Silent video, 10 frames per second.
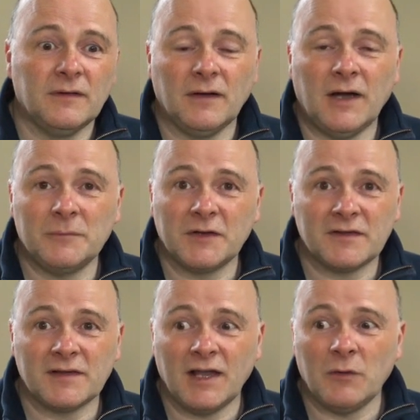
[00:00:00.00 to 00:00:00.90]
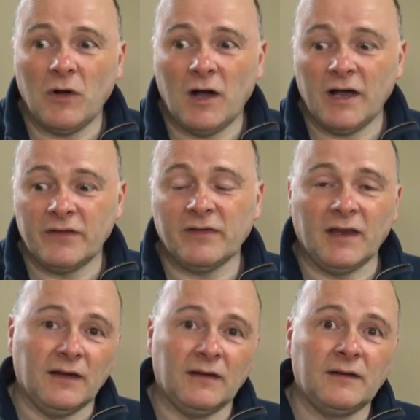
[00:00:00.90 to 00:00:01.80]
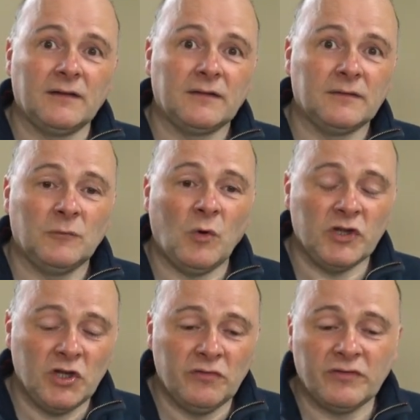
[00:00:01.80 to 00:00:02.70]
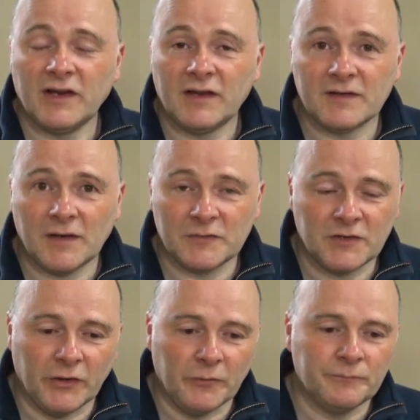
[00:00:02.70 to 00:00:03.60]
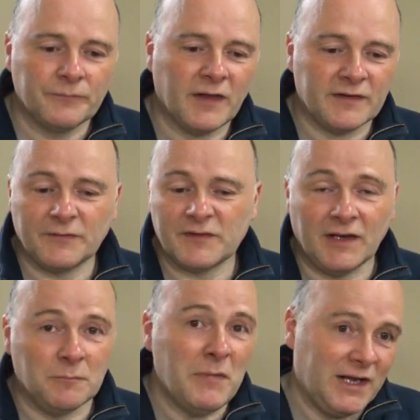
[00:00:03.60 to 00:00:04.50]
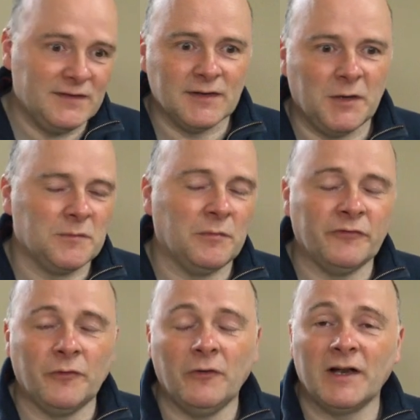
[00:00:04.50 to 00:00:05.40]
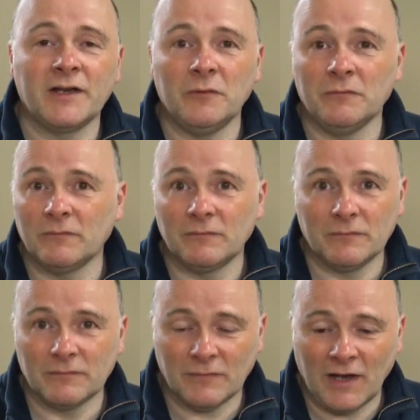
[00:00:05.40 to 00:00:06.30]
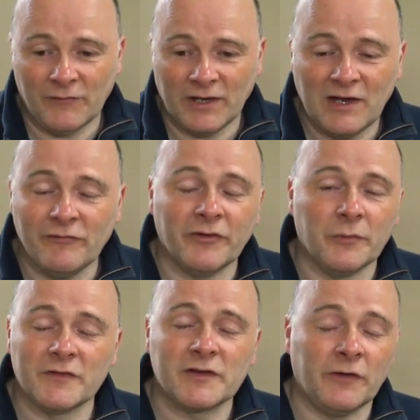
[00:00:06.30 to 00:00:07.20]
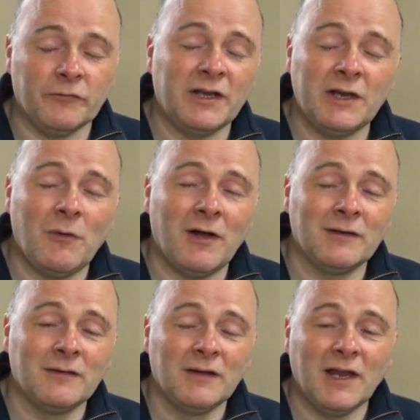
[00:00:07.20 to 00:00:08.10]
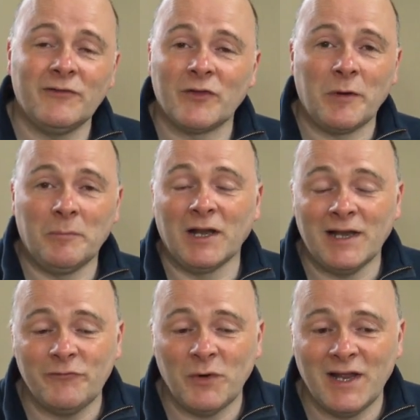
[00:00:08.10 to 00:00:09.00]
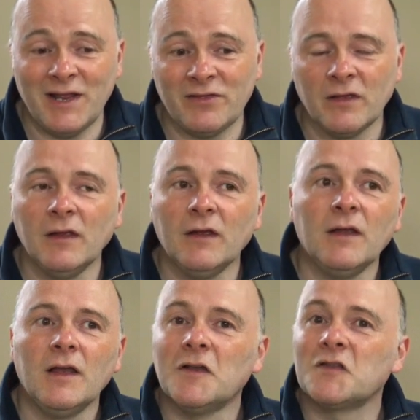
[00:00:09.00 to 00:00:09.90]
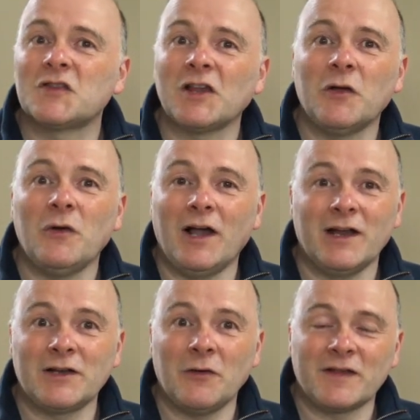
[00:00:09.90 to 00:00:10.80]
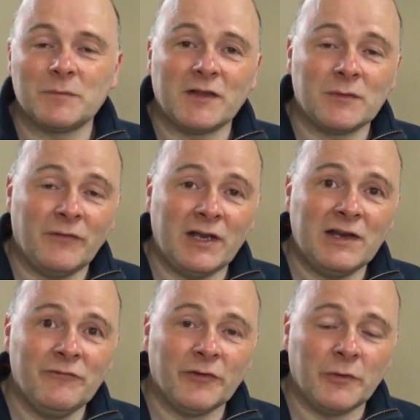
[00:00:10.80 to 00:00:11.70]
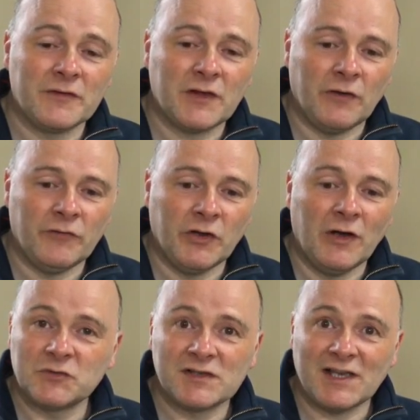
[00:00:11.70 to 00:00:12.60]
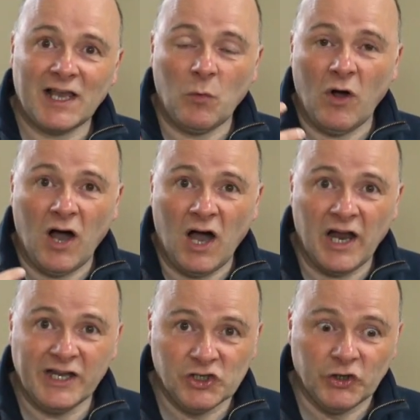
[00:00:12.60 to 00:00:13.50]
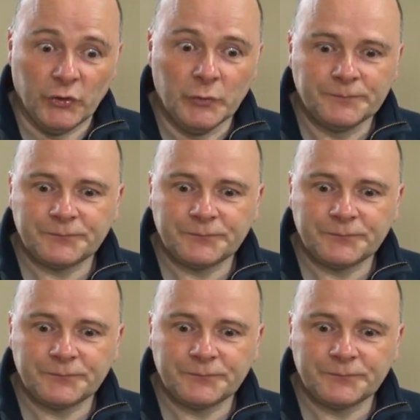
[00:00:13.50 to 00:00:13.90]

I'm just saying what I think. What you think is up to you. As I've said many times before, I don't have any influence over anyone, even the people I live with, so I don't expect to have any influence over you. I'm just saying what I do.